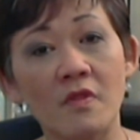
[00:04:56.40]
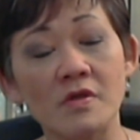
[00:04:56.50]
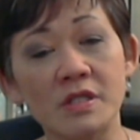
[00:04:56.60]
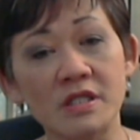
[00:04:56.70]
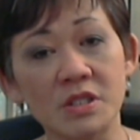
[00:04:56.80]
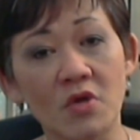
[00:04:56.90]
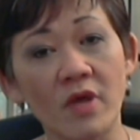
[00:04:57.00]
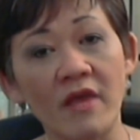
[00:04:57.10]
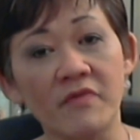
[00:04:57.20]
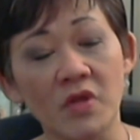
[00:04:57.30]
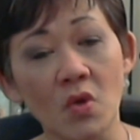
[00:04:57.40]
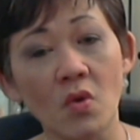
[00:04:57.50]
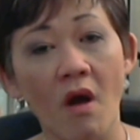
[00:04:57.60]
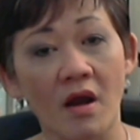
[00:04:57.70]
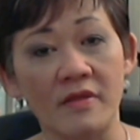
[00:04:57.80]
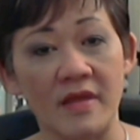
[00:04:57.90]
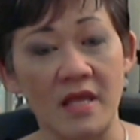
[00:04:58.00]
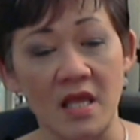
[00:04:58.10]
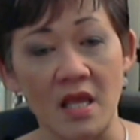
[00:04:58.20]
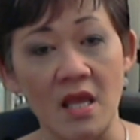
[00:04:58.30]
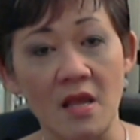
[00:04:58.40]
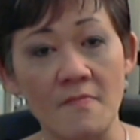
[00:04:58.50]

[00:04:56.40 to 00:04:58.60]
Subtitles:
So if you are the